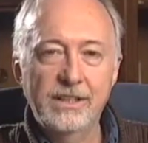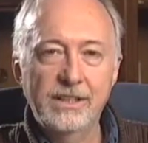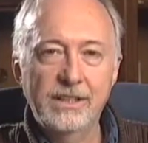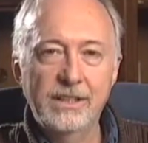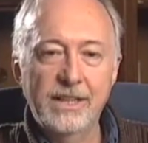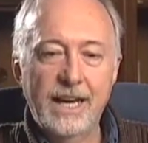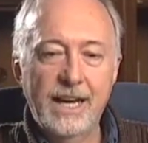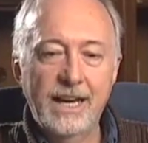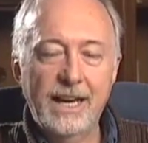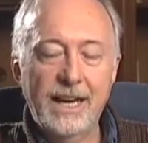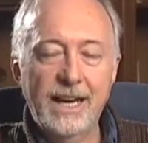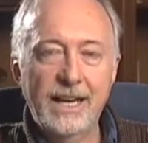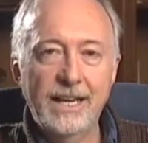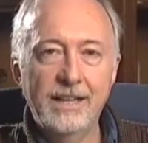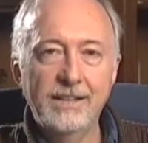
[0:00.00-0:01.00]
uh, at
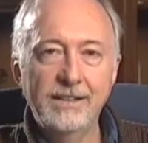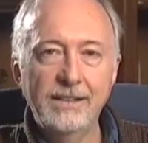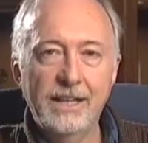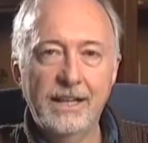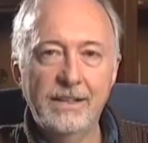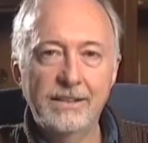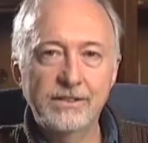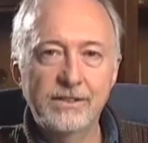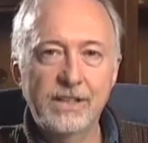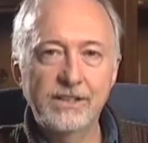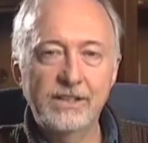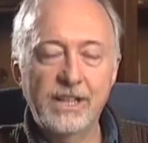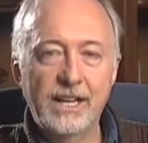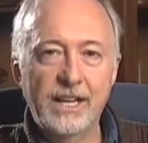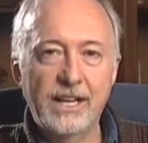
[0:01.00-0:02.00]
hand uh,
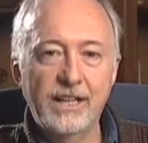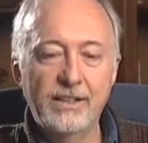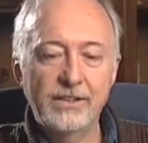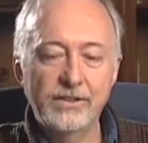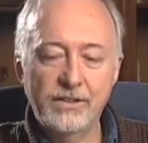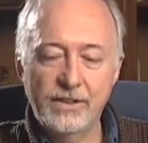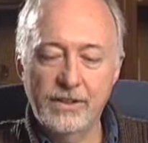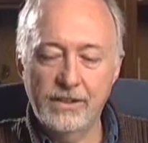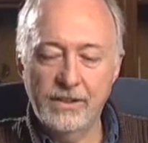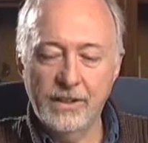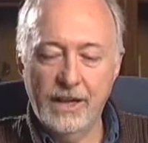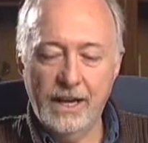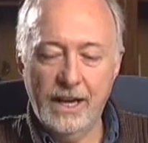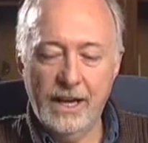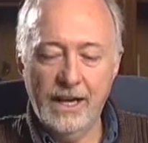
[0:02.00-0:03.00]
such as uh,
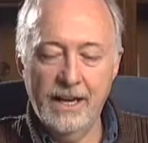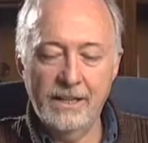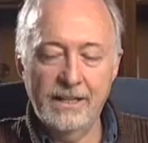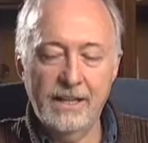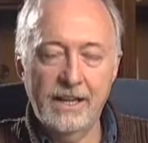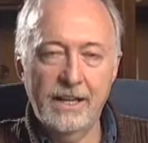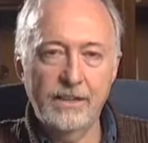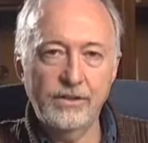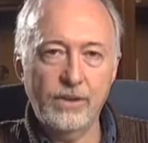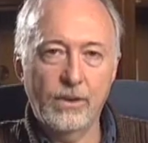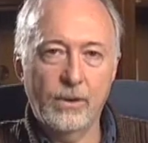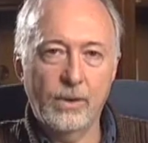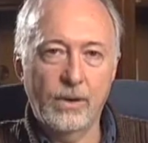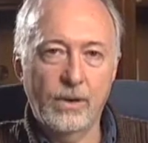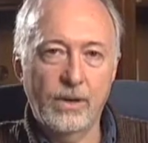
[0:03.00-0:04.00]
at a desk
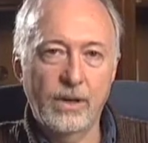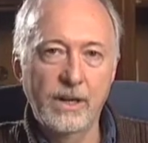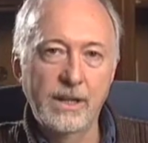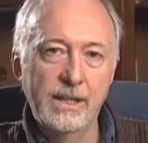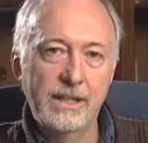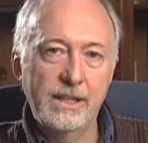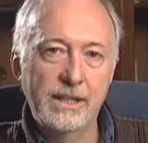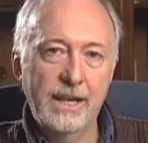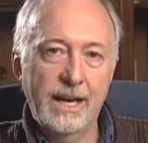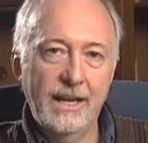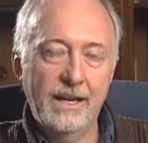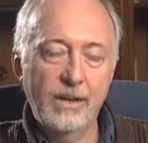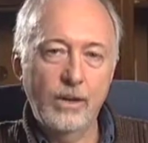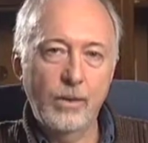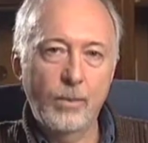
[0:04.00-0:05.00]
or uh, at
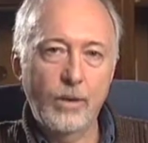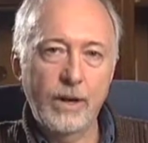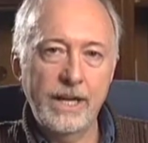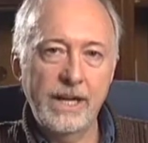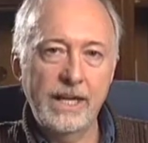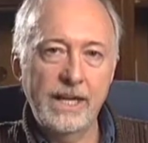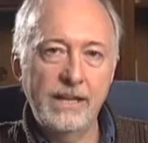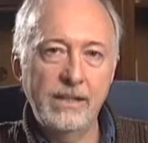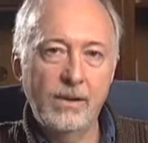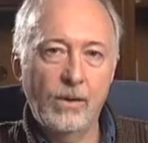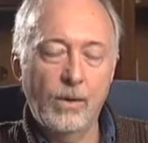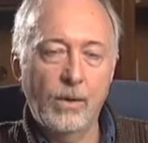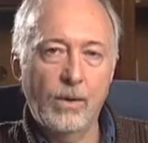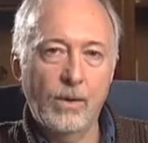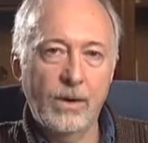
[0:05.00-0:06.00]
home reading
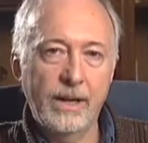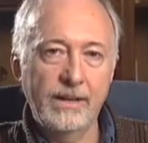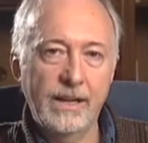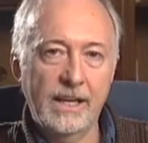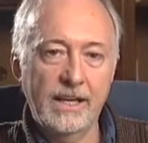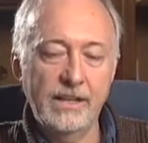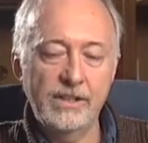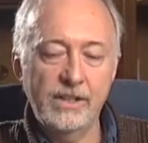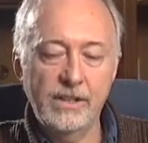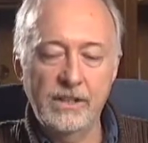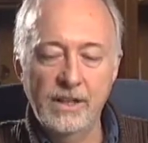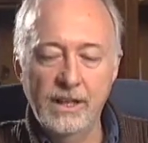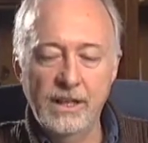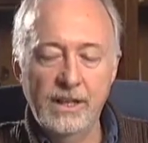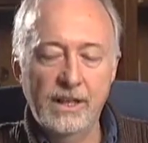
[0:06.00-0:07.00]
or in the
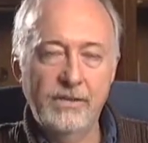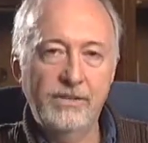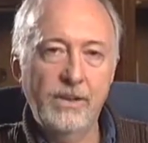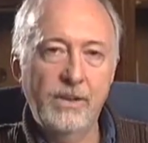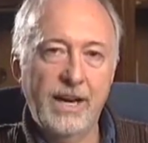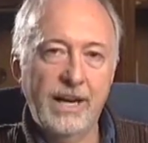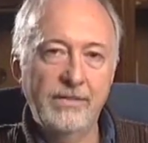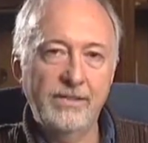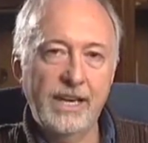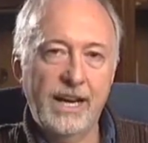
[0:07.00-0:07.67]
kitchen if you have